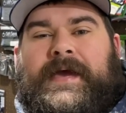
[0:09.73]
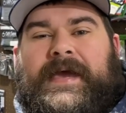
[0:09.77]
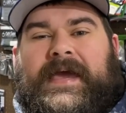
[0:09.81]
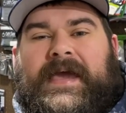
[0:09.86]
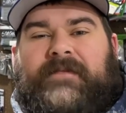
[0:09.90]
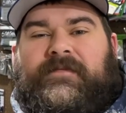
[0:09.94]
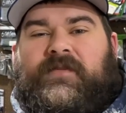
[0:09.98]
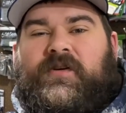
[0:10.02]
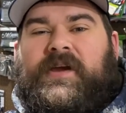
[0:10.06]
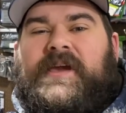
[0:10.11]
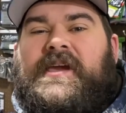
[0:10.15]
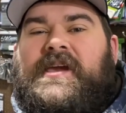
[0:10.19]

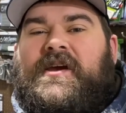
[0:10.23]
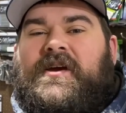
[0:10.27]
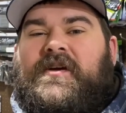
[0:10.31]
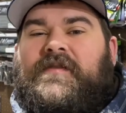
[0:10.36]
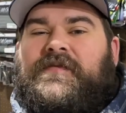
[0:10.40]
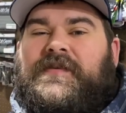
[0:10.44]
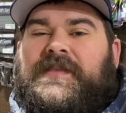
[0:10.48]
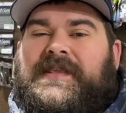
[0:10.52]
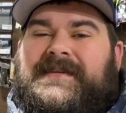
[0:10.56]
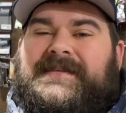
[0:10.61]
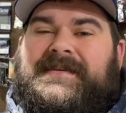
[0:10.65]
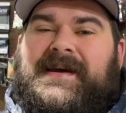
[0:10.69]
If you're here
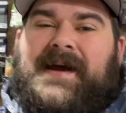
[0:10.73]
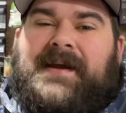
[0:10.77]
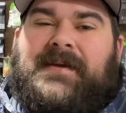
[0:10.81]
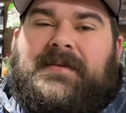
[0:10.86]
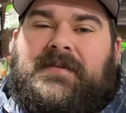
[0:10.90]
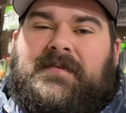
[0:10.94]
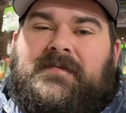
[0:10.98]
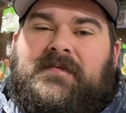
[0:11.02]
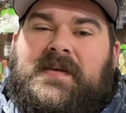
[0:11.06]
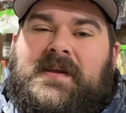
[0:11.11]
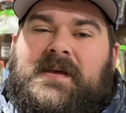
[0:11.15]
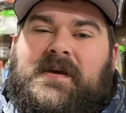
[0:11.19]
for the title
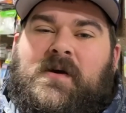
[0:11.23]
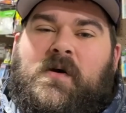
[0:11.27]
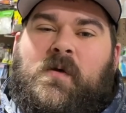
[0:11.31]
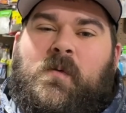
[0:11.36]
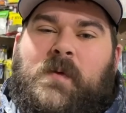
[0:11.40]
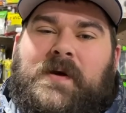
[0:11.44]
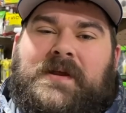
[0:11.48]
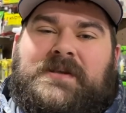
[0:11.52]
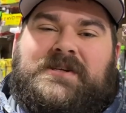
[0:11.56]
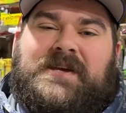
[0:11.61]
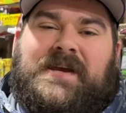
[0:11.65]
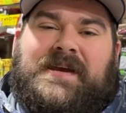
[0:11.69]
of the video,
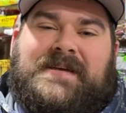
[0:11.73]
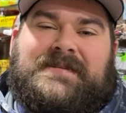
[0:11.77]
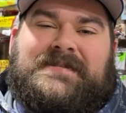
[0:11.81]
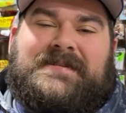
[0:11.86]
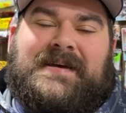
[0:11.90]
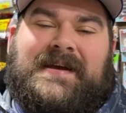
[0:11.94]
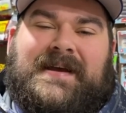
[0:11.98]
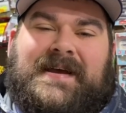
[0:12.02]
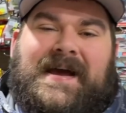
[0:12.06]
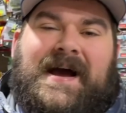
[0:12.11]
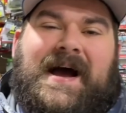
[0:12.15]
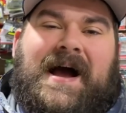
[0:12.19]
which is
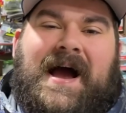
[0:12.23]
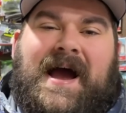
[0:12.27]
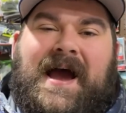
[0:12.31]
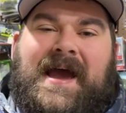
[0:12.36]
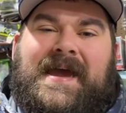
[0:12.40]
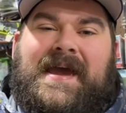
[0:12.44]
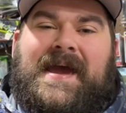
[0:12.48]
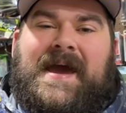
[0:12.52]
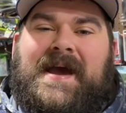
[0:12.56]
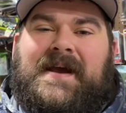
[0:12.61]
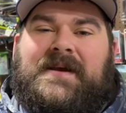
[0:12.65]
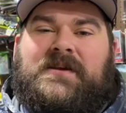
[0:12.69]
a
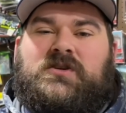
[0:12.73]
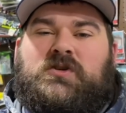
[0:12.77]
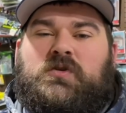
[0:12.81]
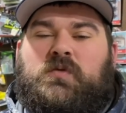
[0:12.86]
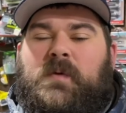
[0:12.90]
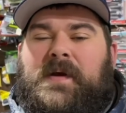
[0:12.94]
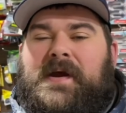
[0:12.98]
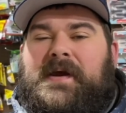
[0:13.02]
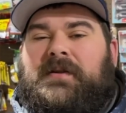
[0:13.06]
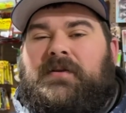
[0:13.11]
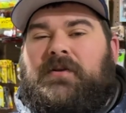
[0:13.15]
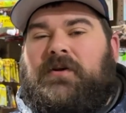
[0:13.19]
kayak
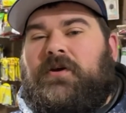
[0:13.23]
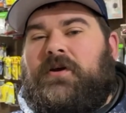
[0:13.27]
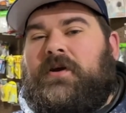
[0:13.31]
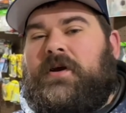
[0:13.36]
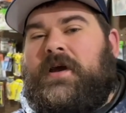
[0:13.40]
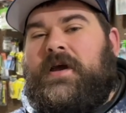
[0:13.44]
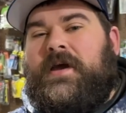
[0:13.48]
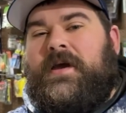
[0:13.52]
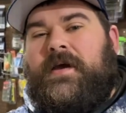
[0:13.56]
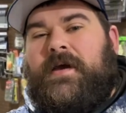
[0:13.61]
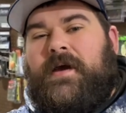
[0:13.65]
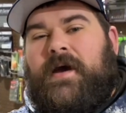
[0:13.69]

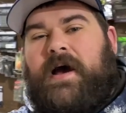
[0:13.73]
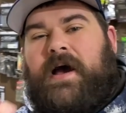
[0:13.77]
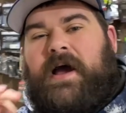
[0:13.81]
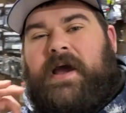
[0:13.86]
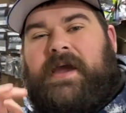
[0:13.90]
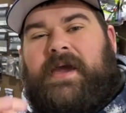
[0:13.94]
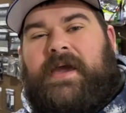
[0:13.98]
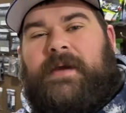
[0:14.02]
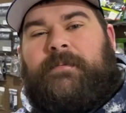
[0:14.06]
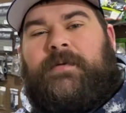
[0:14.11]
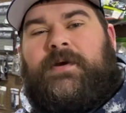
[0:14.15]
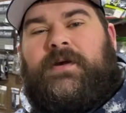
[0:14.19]
trailer, I
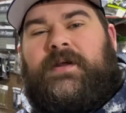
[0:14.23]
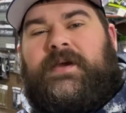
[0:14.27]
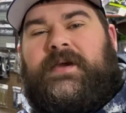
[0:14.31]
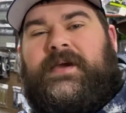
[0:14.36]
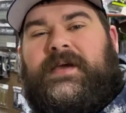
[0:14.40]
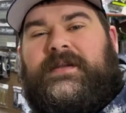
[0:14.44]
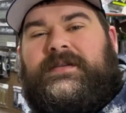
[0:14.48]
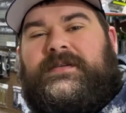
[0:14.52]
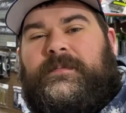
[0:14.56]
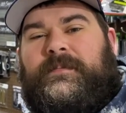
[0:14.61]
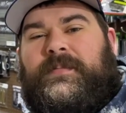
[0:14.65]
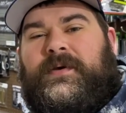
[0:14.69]
am going to
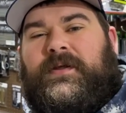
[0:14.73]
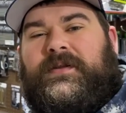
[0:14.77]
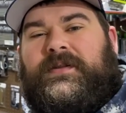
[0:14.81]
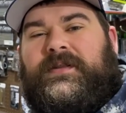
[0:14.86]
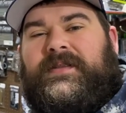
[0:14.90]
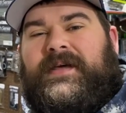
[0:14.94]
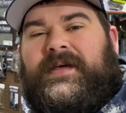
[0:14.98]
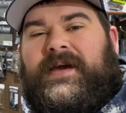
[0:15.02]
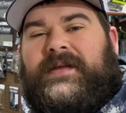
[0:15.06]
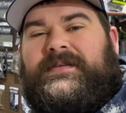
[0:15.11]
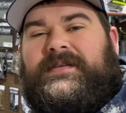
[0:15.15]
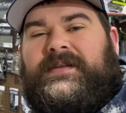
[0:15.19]
get to
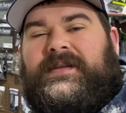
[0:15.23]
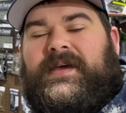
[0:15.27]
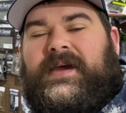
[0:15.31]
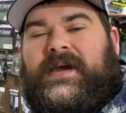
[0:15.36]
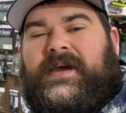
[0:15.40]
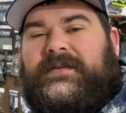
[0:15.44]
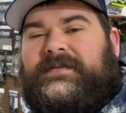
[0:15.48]
building that today.